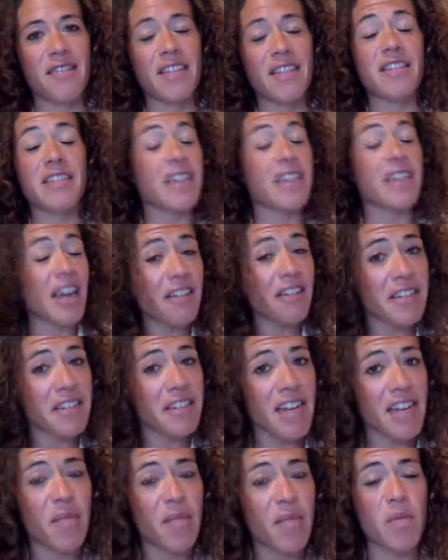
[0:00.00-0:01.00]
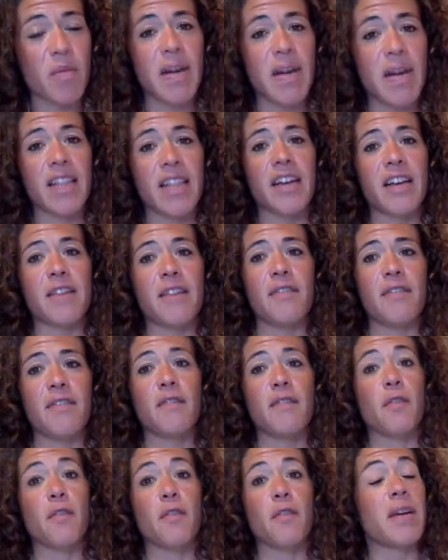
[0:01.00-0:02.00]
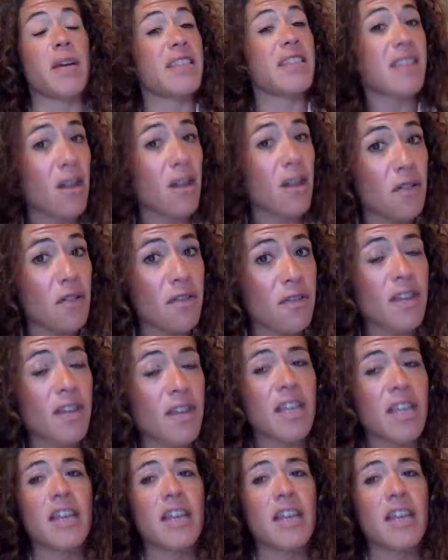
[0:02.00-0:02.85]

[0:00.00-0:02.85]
and scary time of my life for myself